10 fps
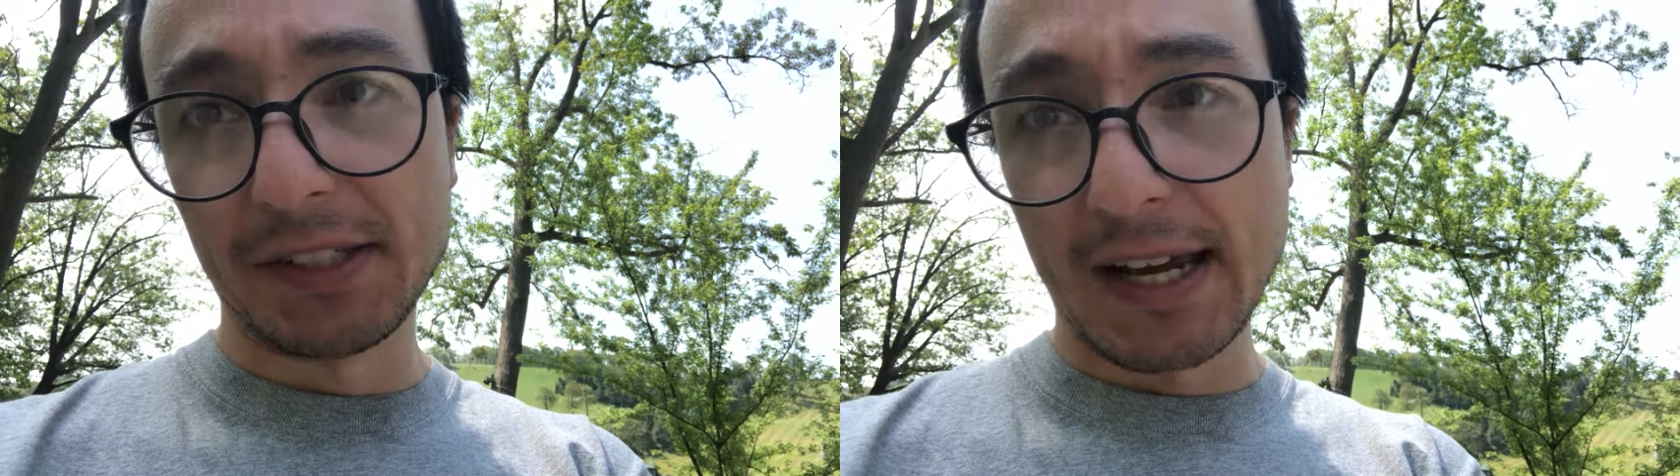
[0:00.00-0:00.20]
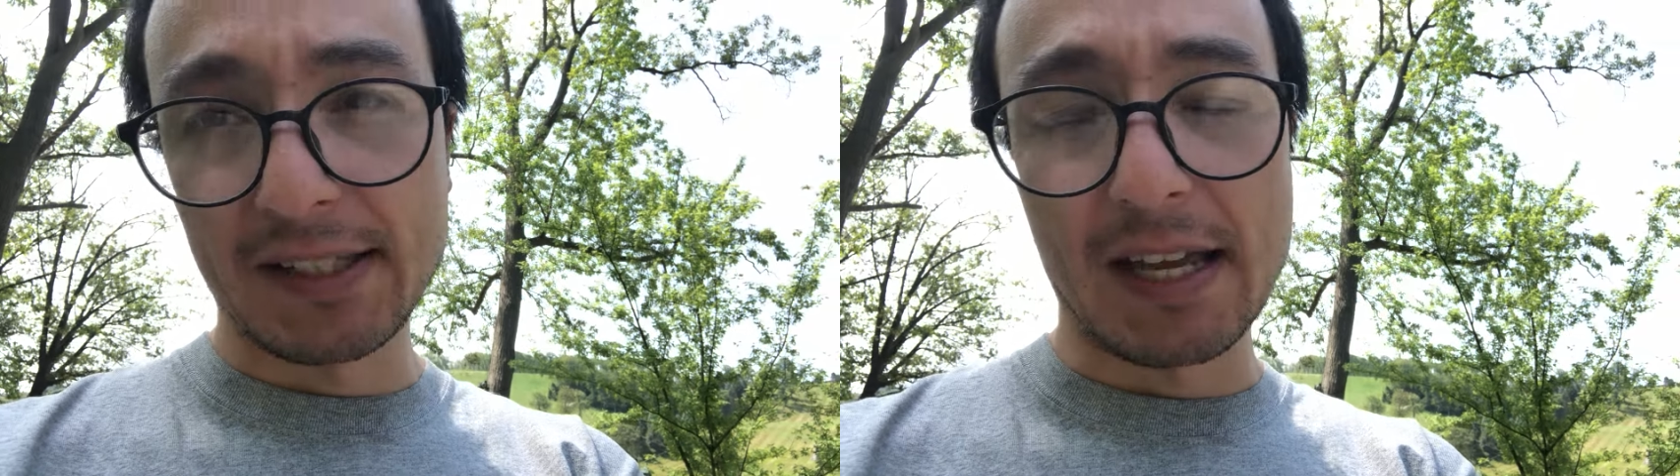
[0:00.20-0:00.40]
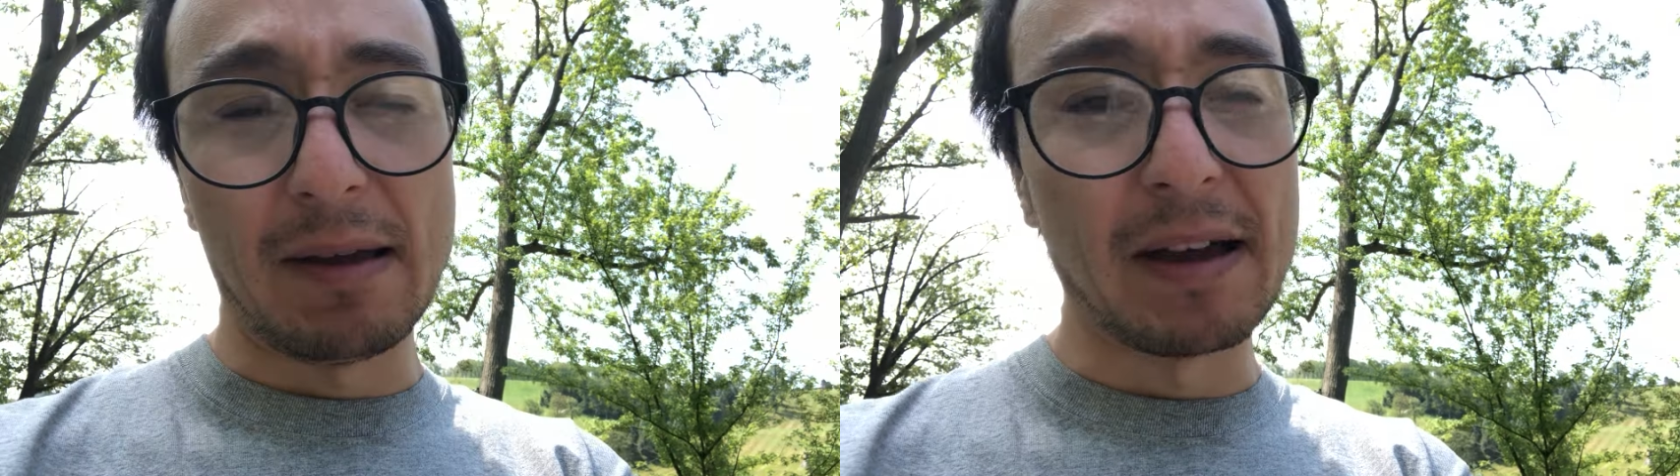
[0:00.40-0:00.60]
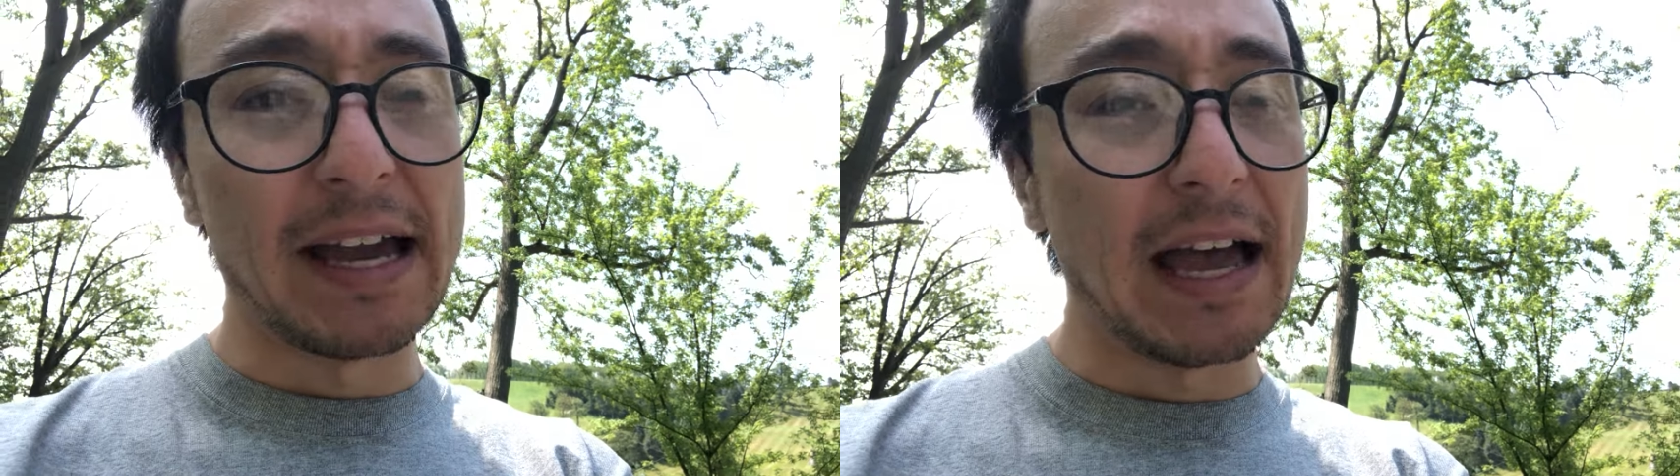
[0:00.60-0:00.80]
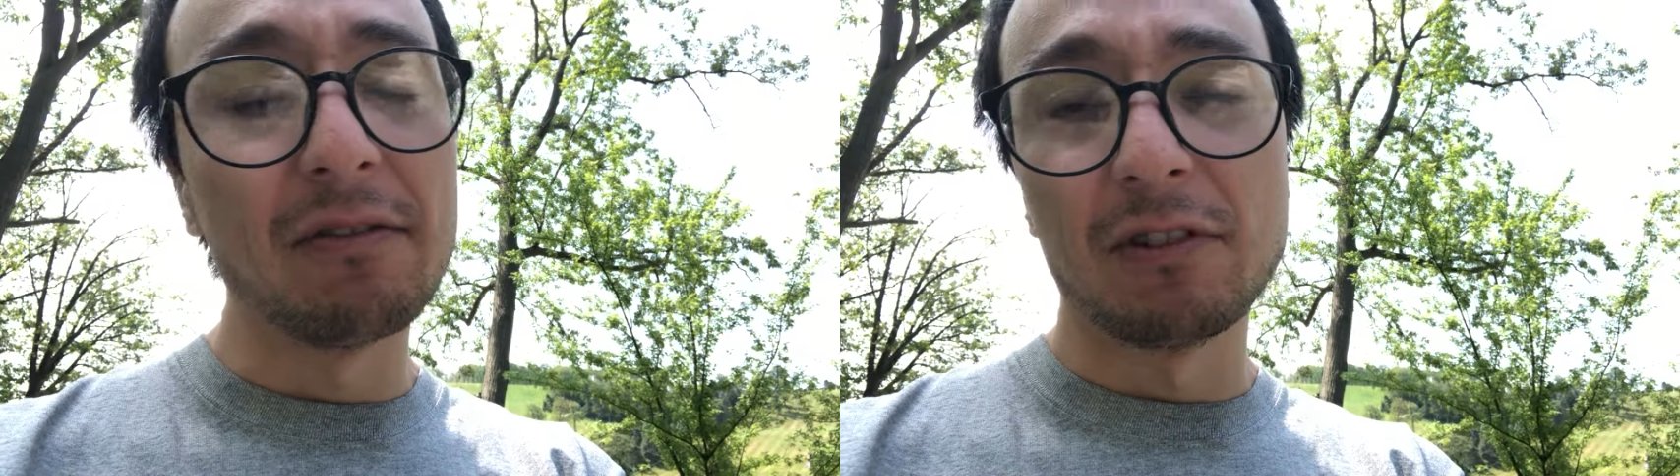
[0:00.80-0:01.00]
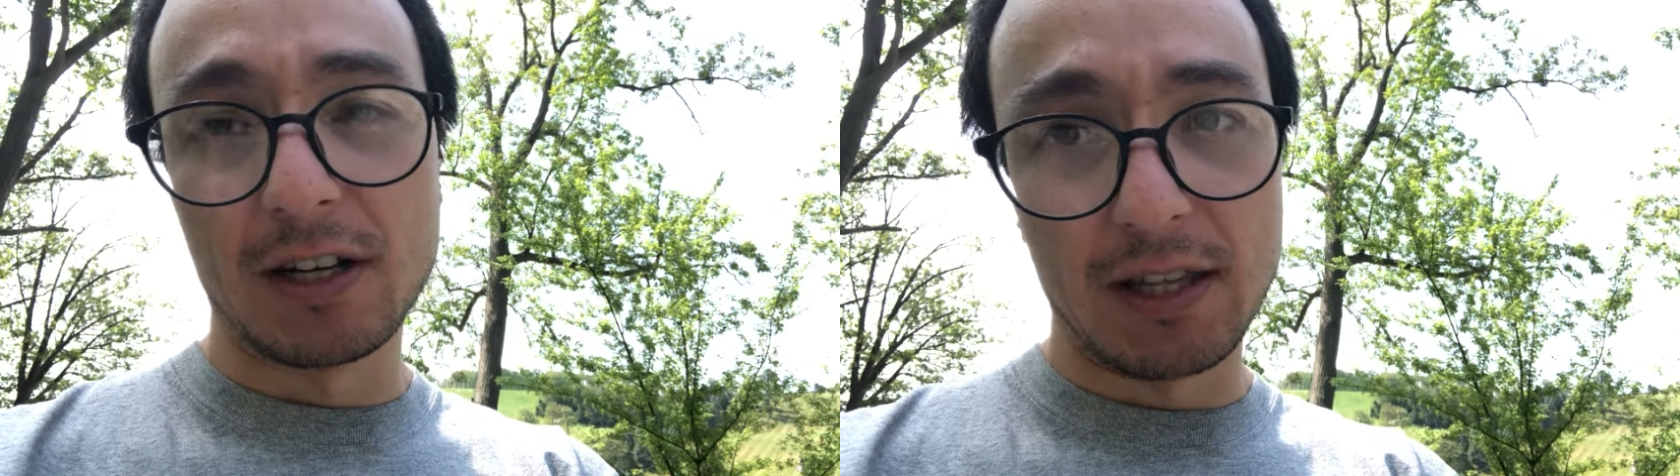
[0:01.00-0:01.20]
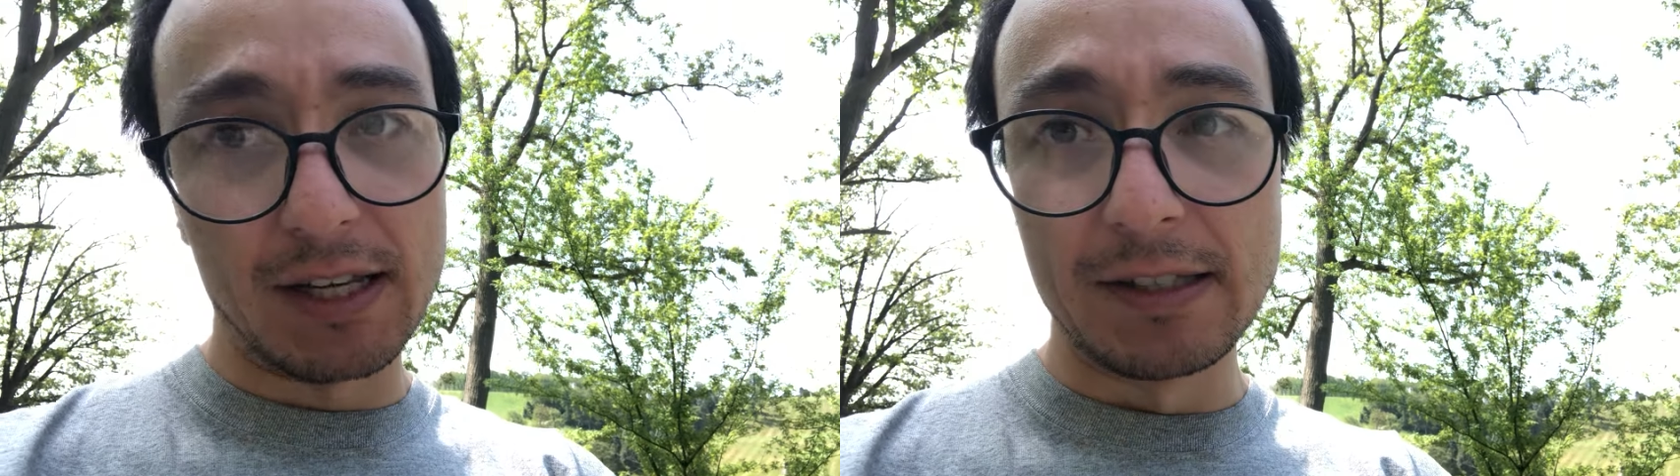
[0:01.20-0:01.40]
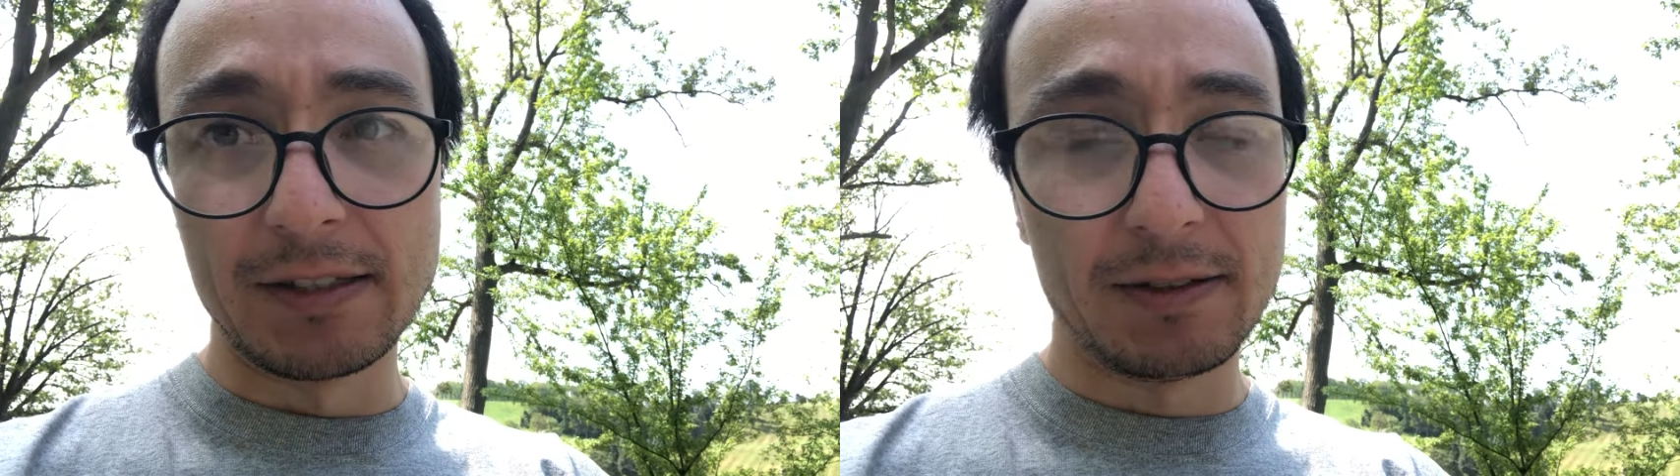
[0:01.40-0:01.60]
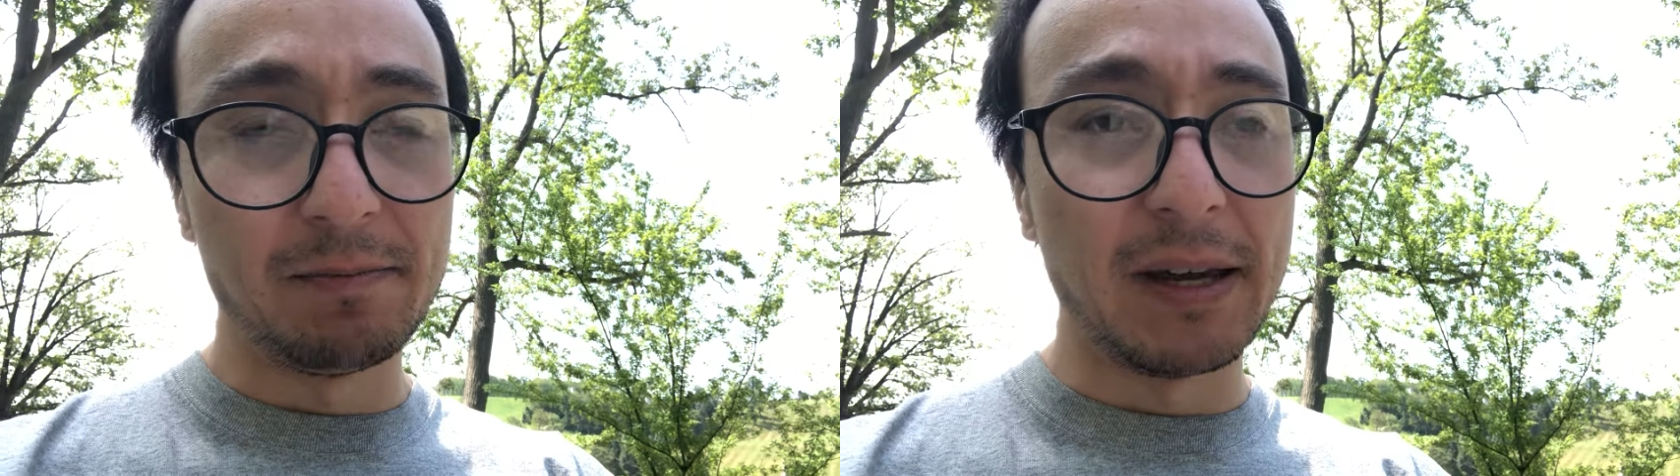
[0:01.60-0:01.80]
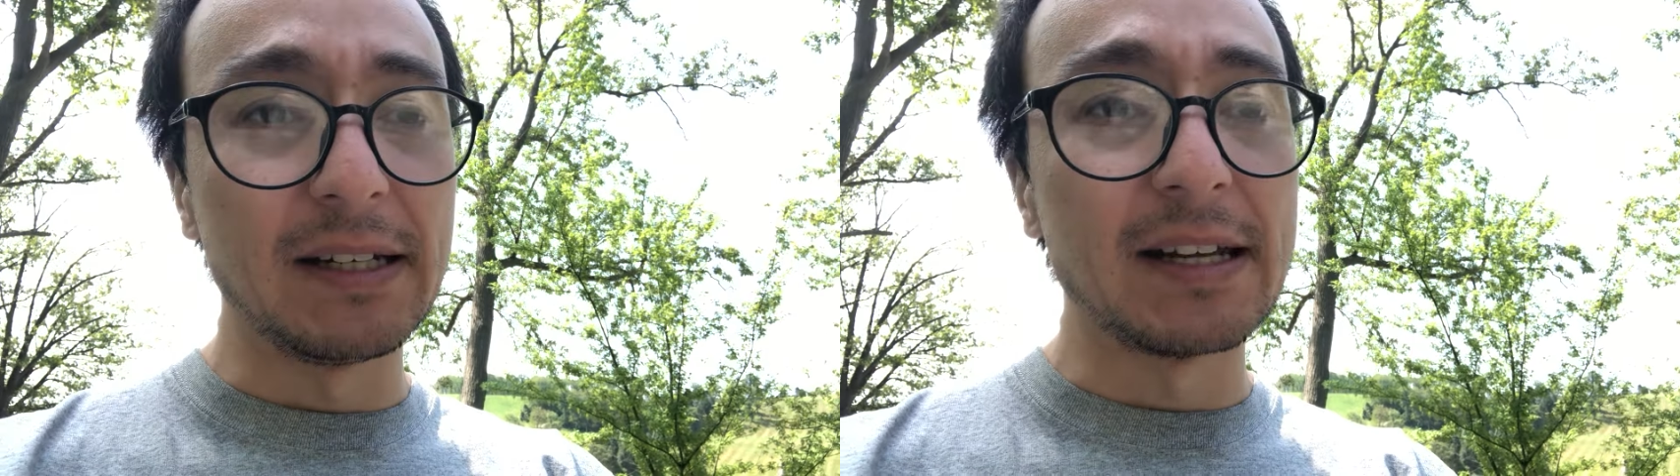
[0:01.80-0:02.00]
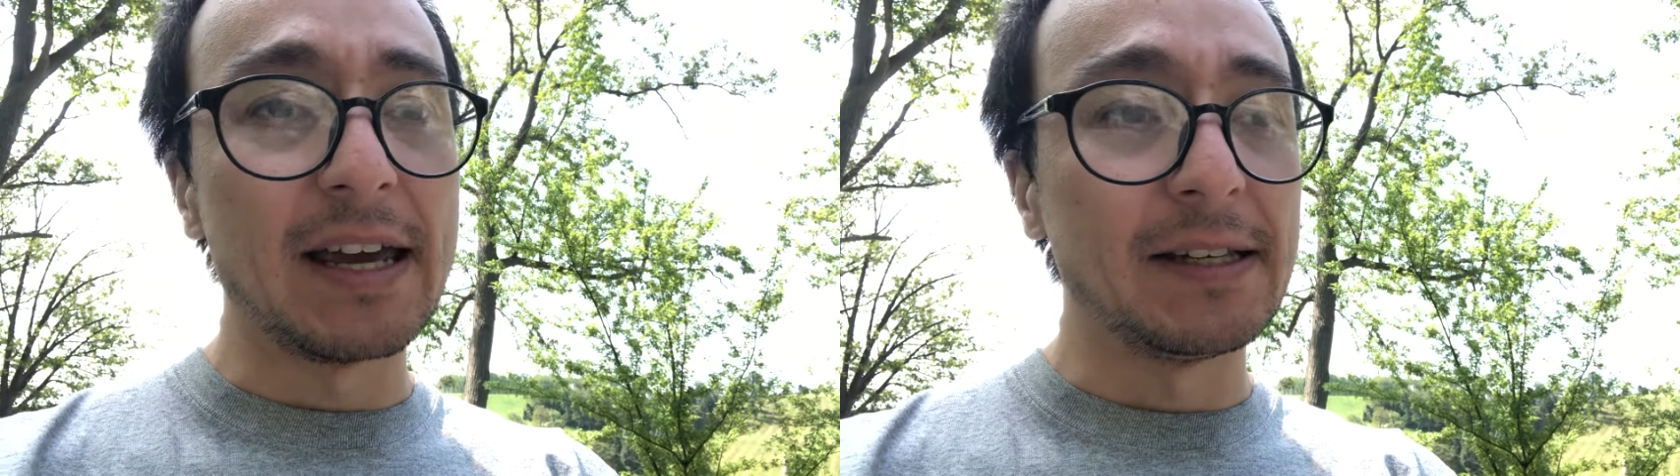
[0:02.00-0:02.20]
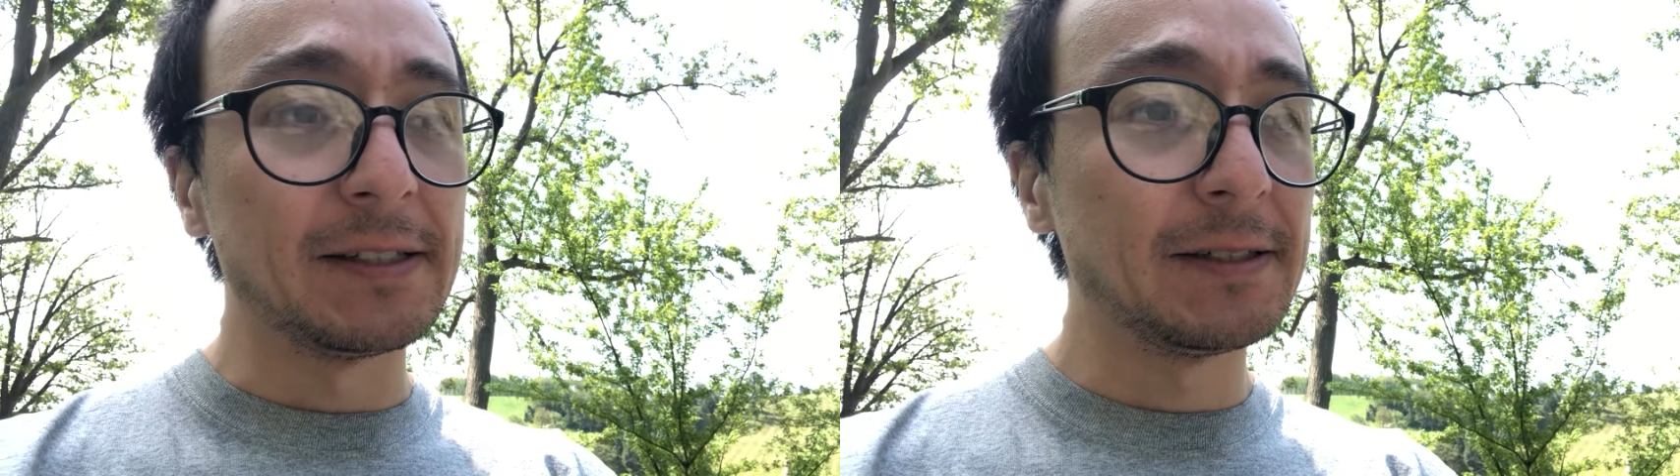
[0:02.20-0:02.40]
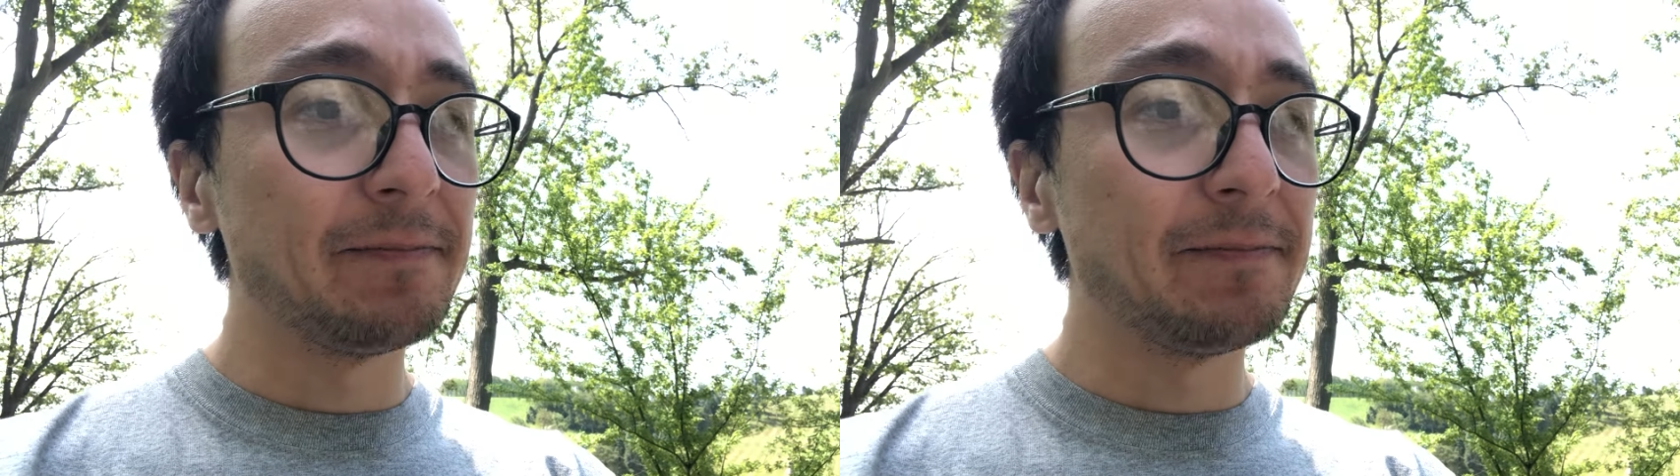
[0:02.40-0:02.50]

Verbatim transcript: next time I have one of these big days.